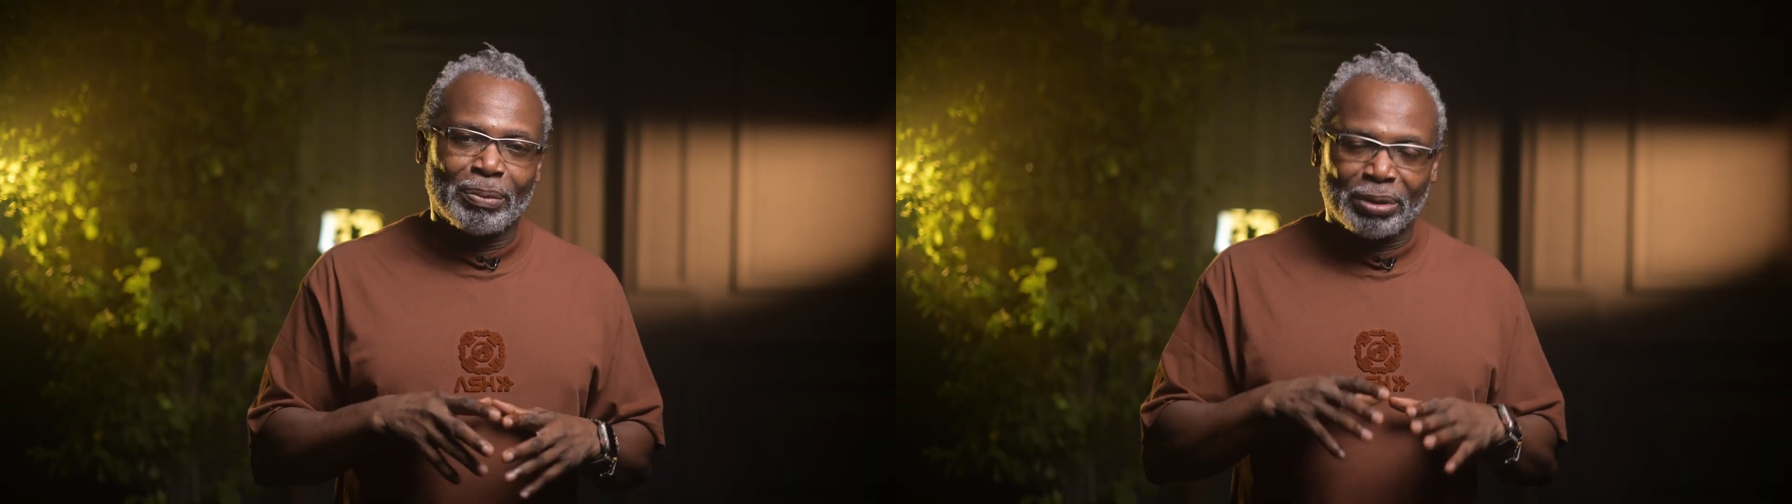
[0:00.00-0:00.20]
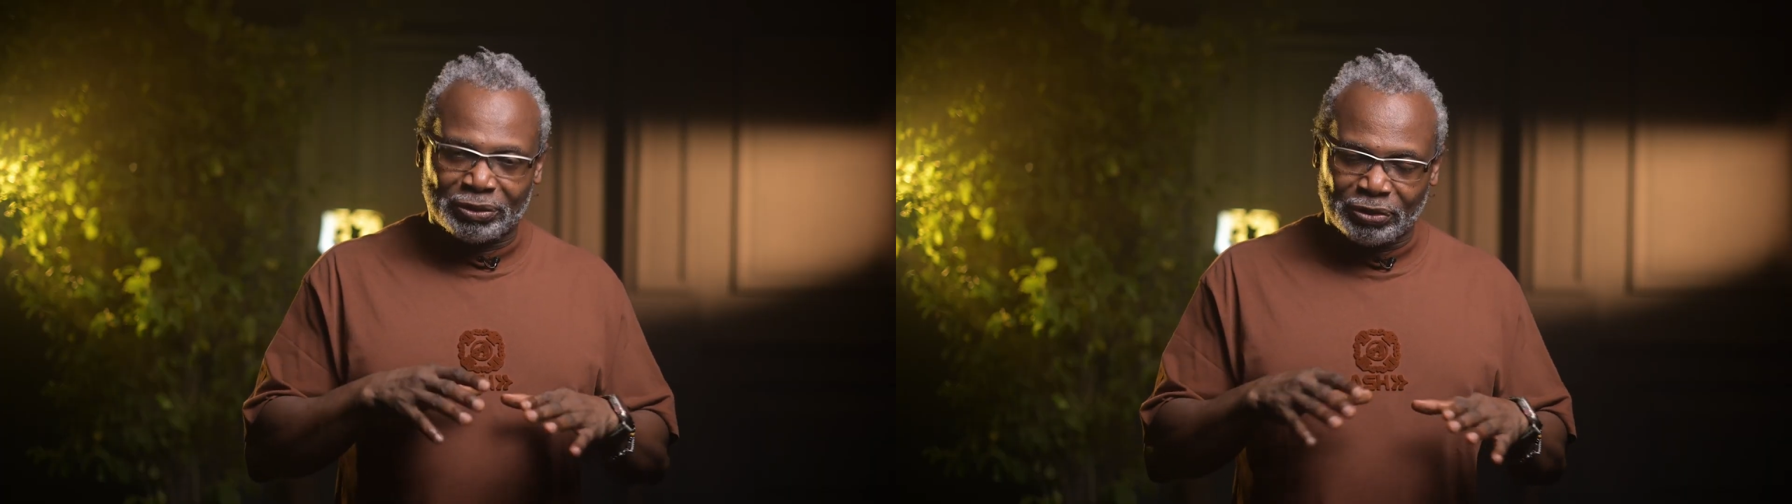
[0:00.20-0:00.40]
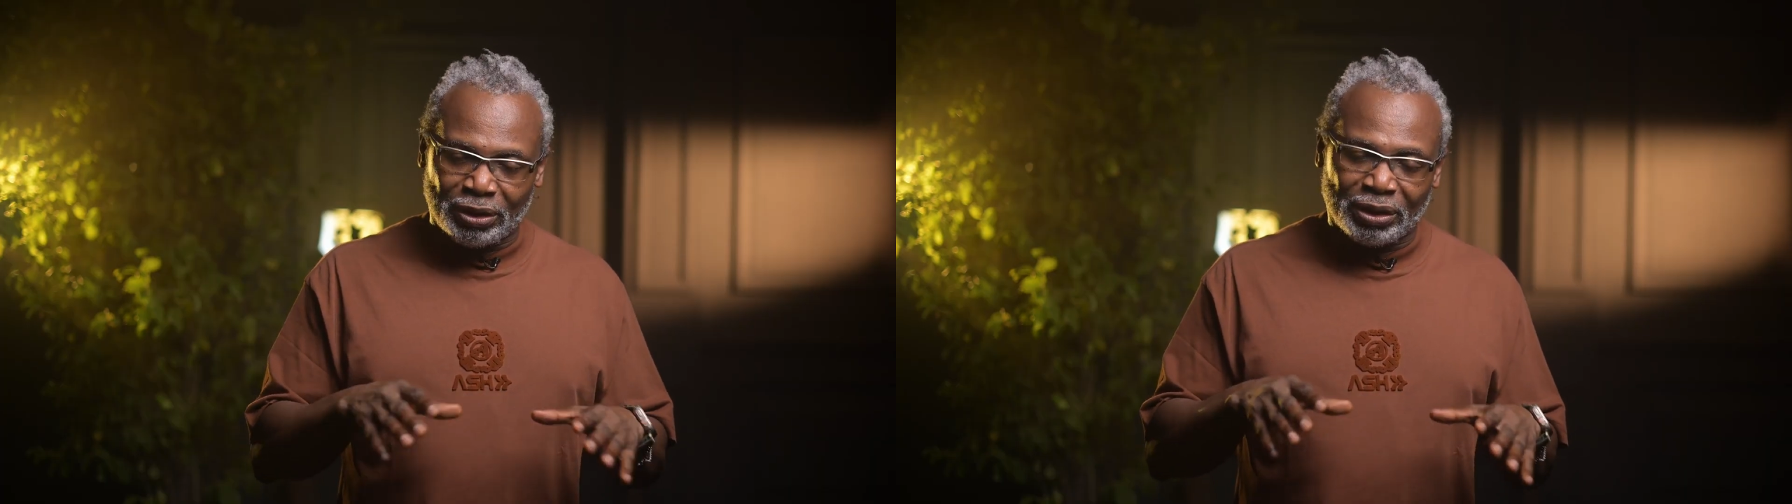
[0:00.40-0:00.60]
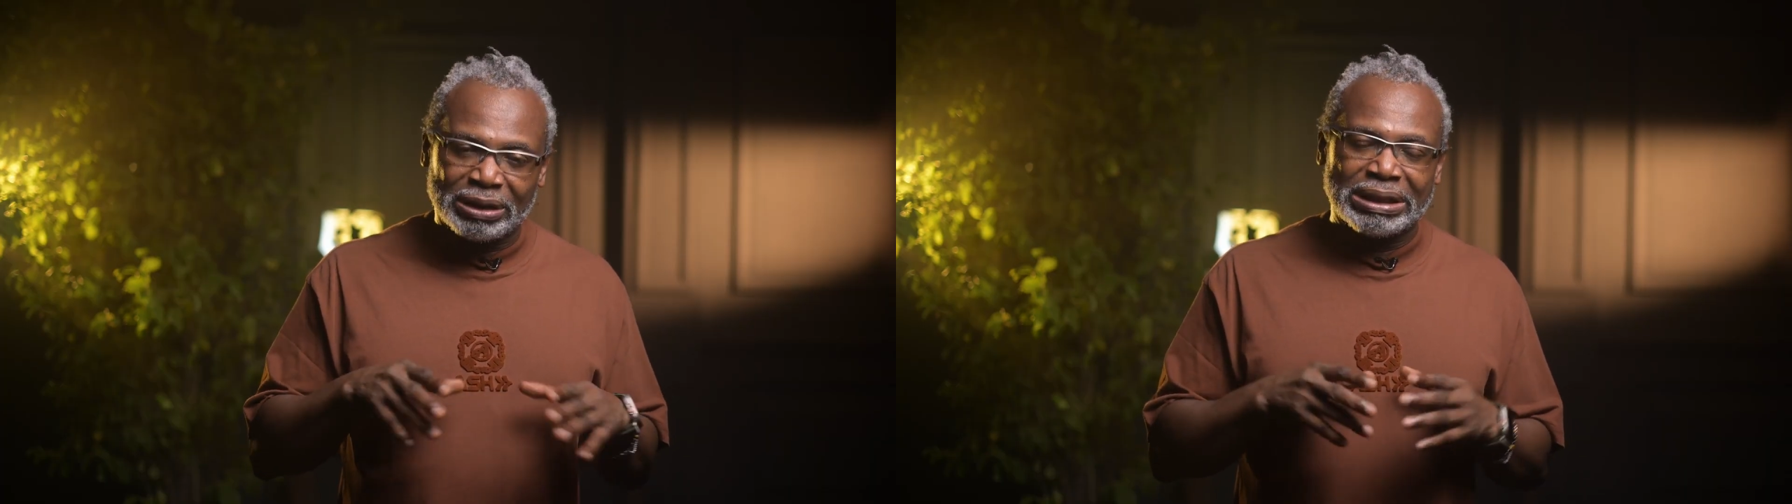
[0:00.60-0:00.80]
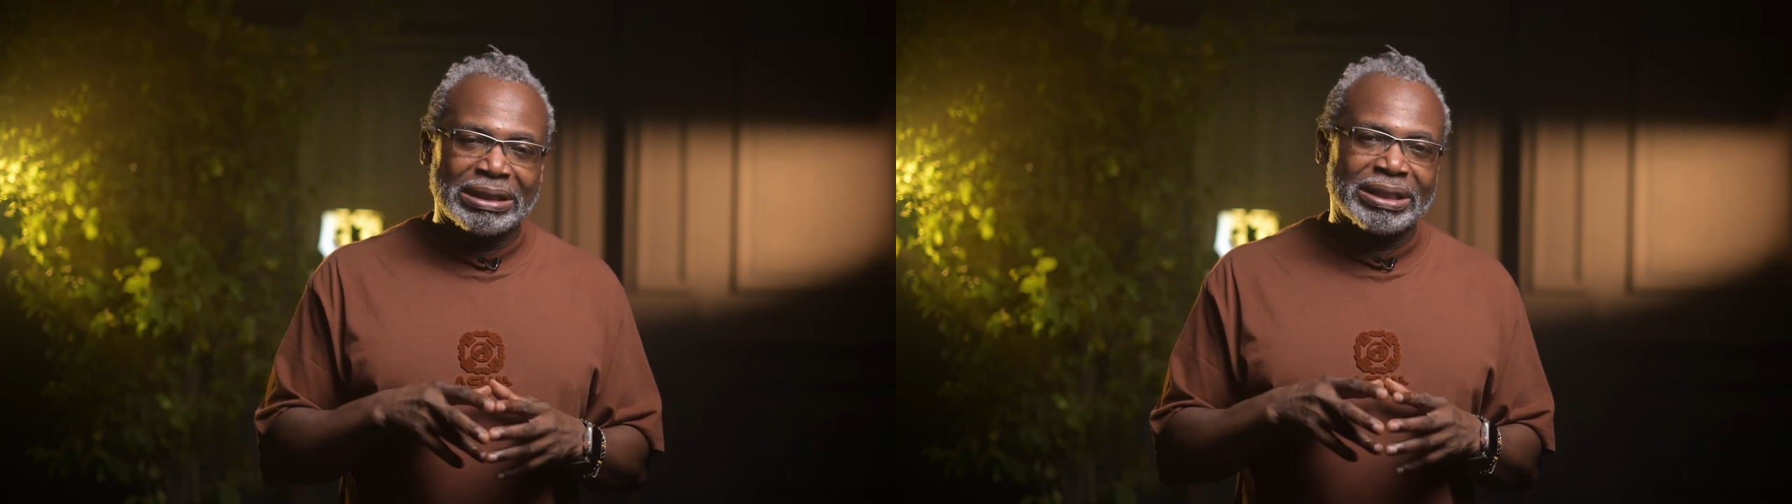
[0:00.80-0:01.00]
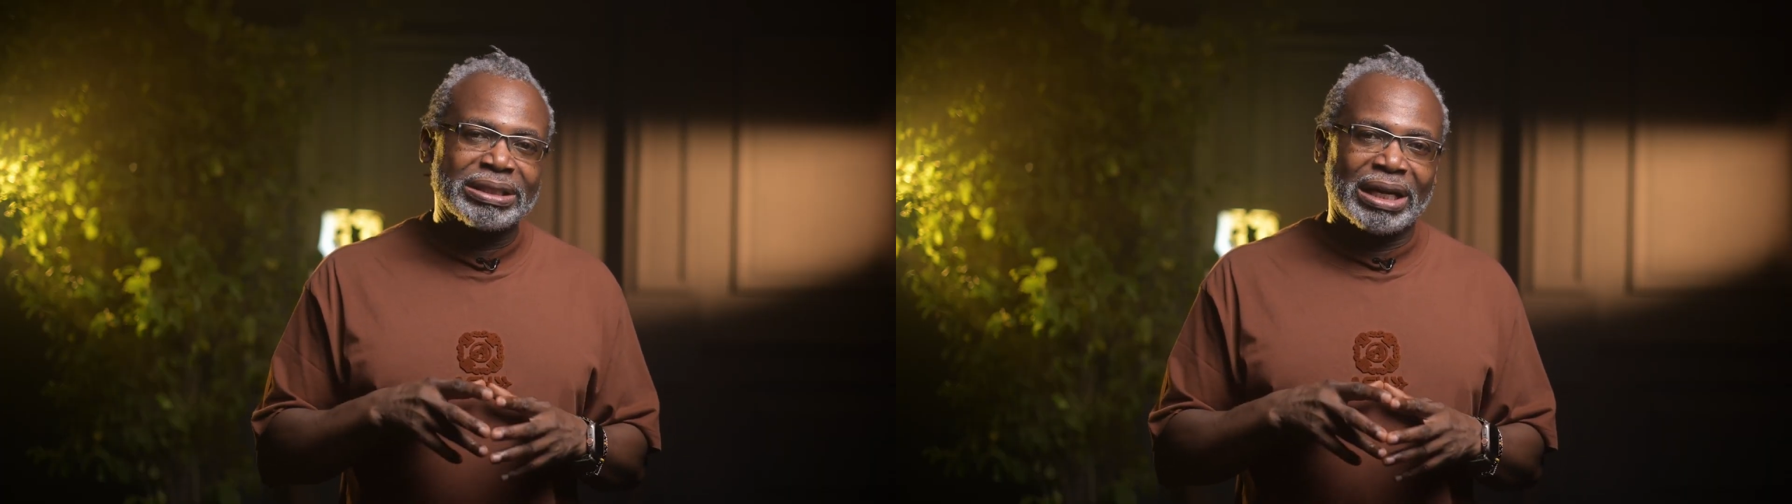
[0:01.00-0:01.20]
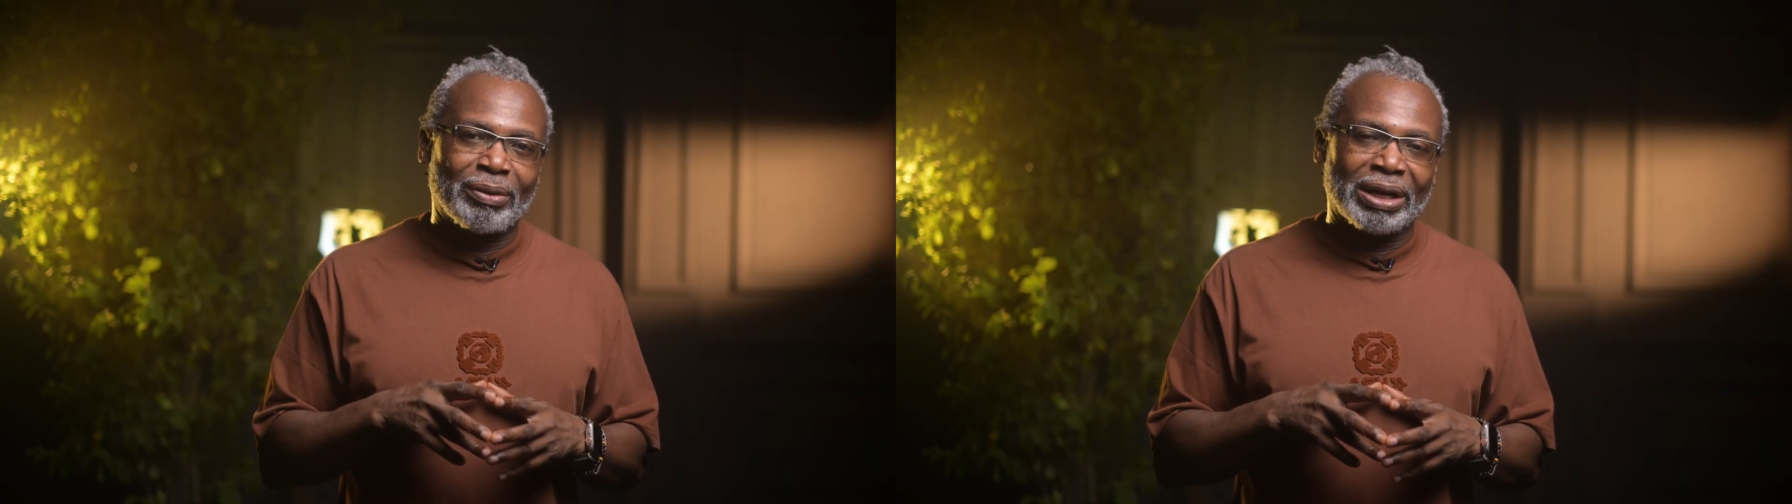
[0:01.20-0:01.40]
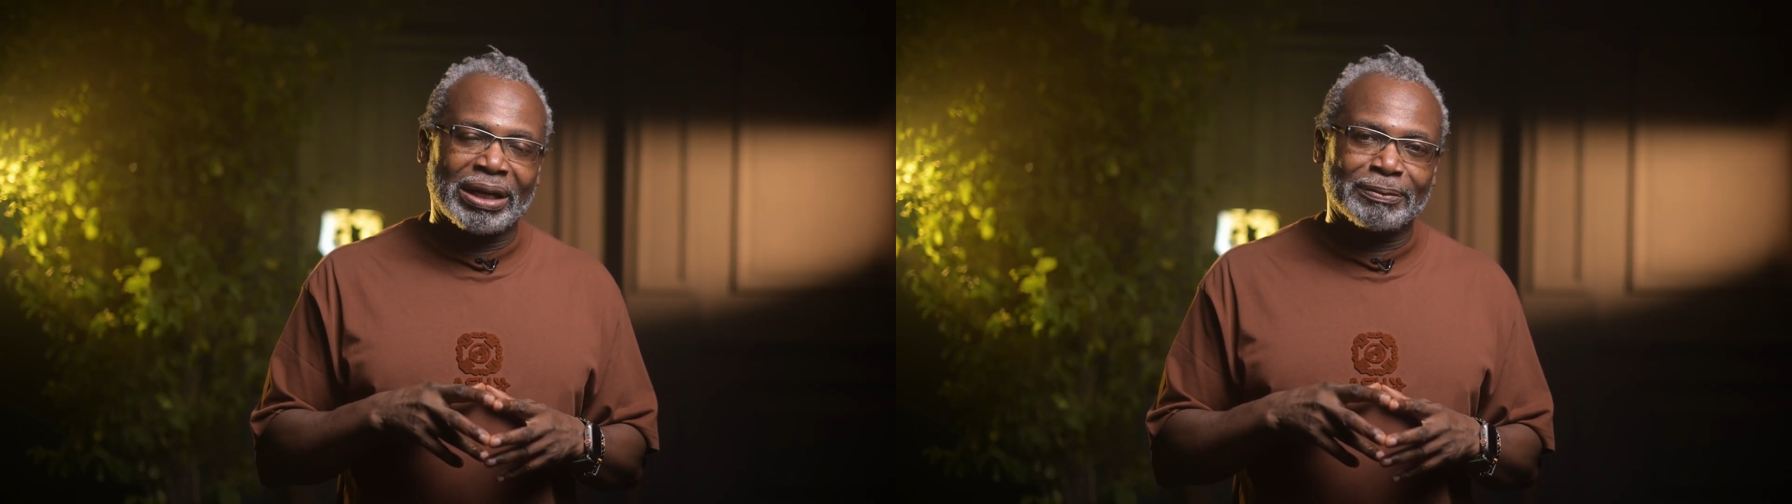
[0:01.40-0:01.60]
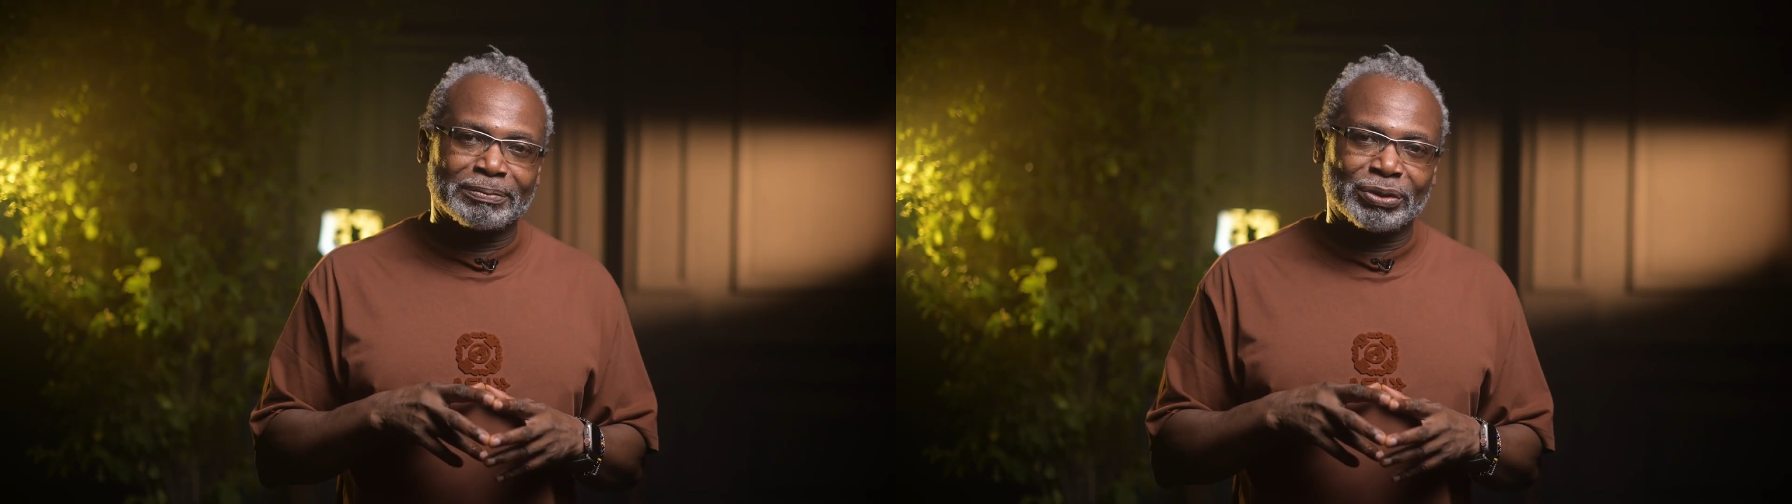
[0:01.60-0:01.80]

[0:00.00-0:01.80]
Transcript: But for this our